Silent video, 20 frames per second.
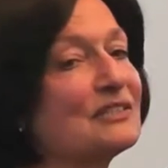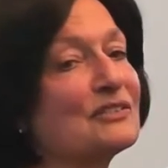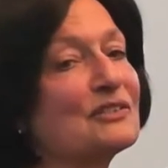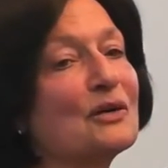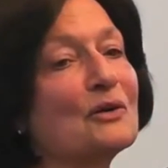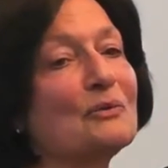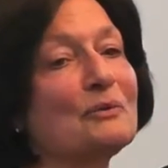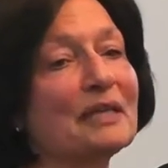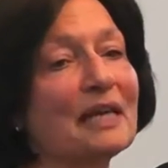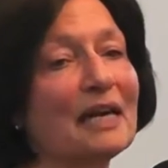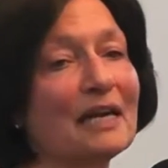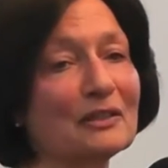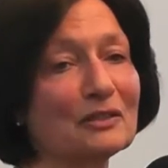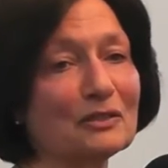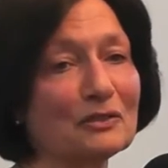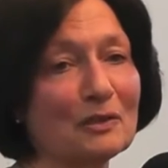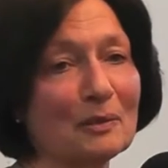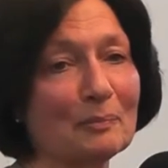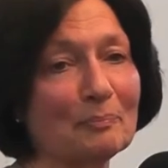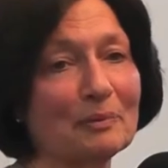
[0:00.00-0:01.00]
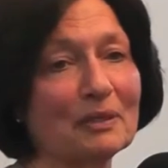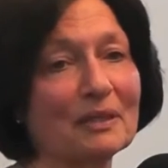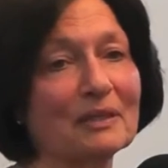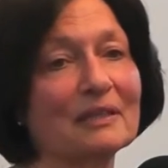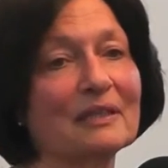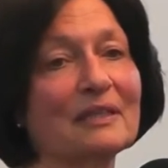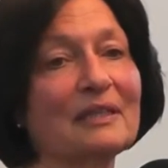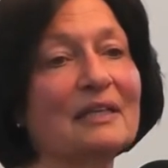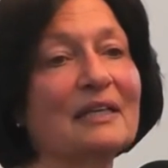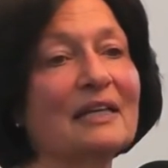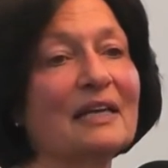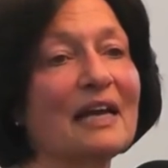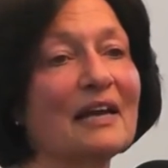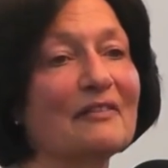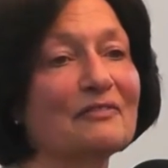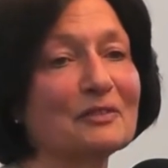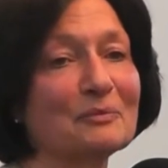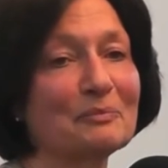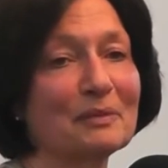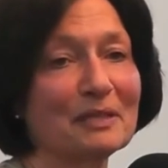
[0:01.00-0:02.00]
So we had a chuppah
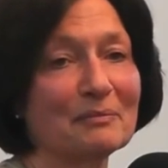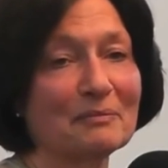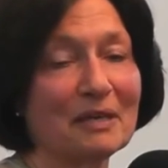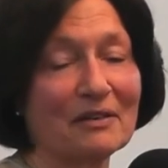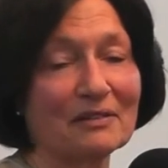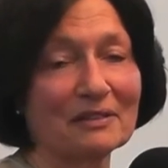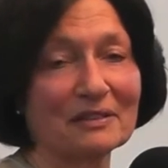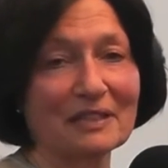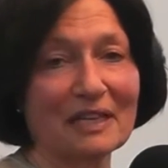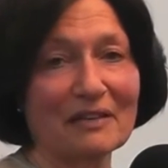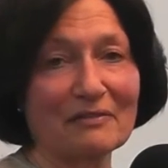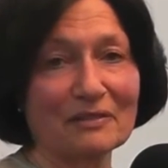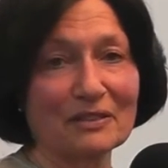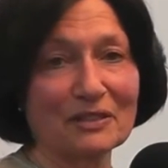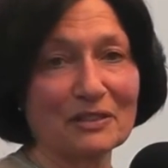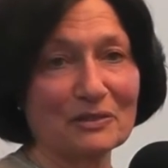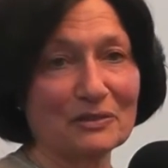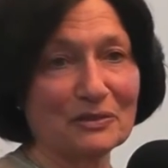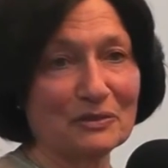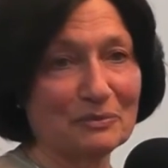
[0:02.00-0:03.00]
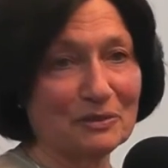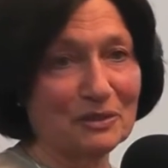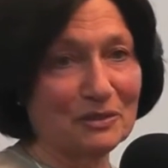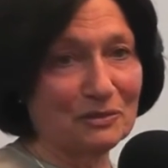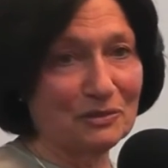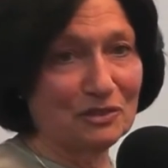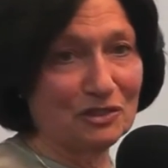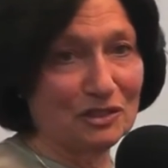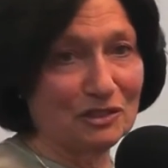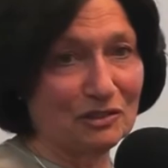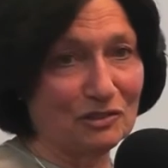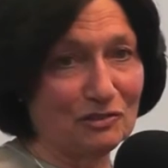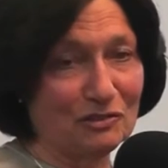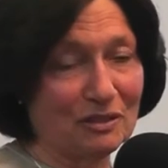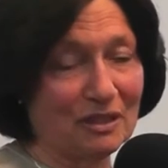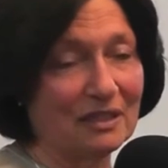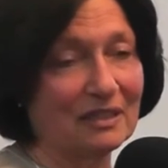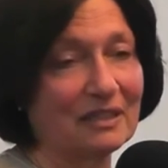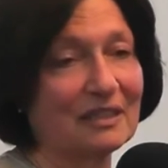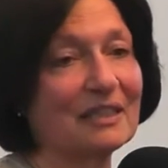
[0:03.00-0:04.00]
after being married 11 years with two
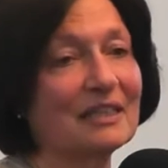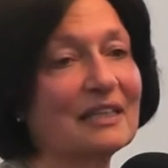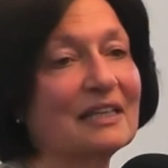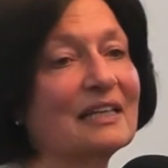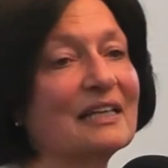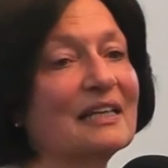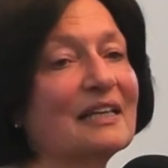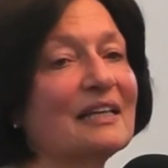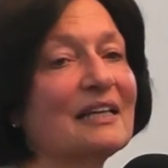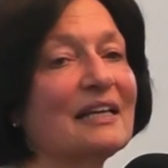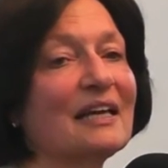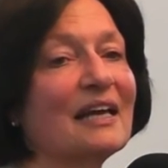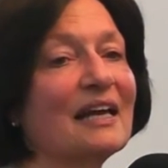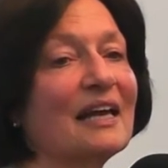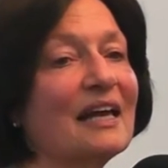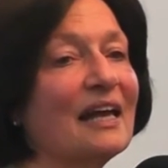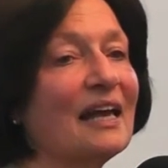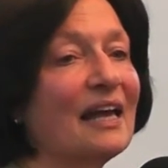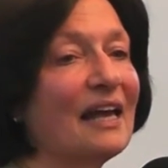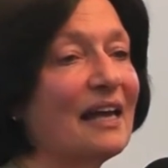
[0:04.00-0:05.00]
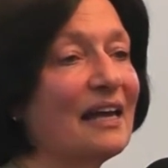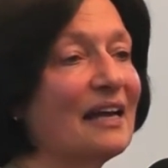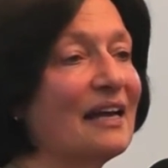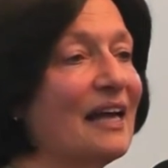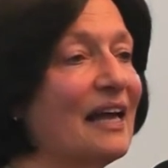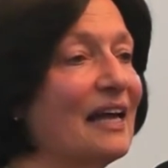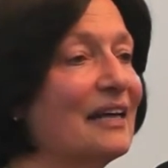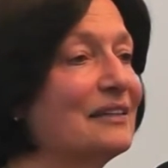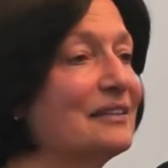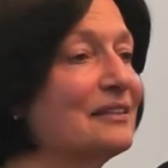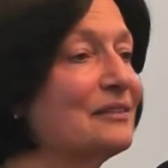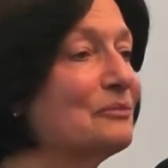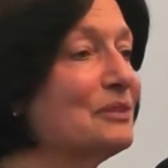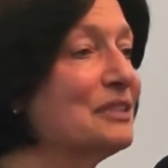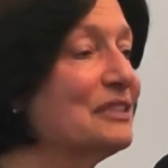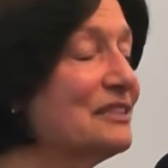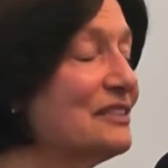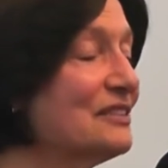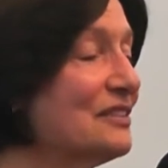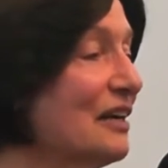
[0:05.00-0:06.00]
children, and we
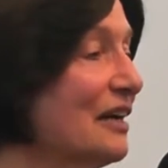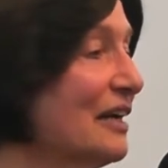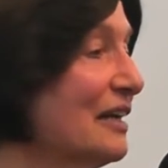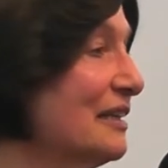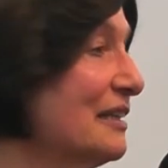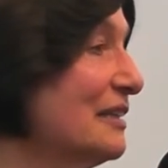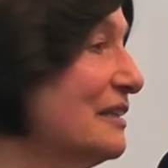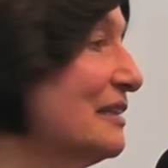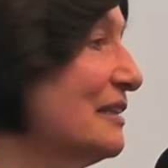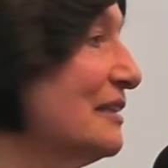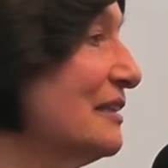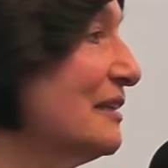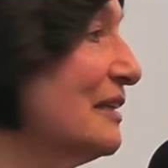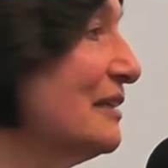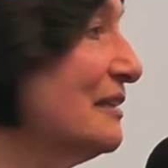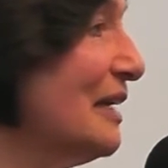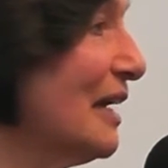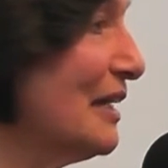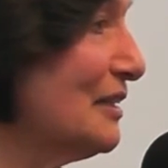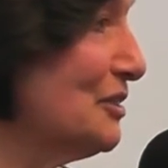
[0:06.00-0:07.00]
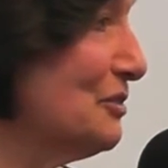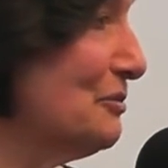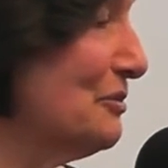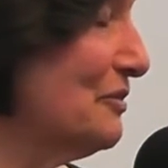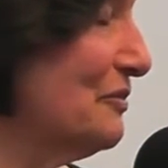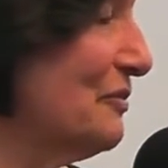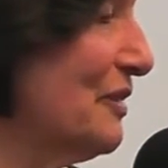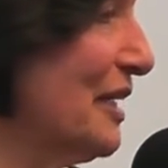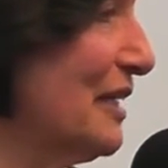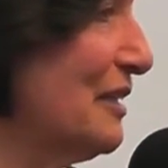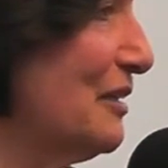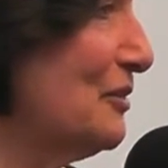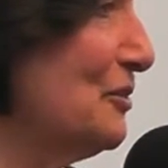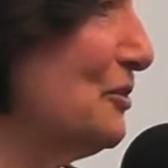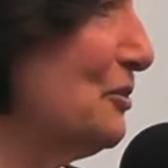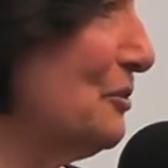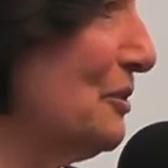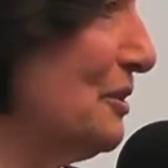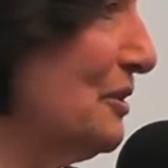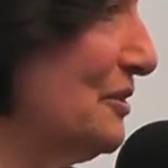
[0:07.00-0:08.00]
decided not to invite our
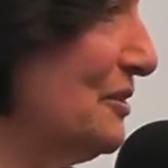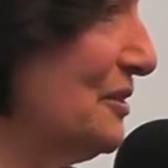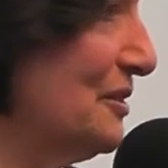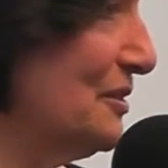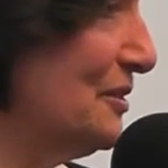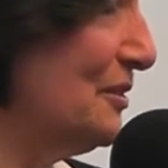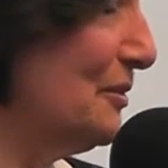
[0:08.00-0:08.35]
daughters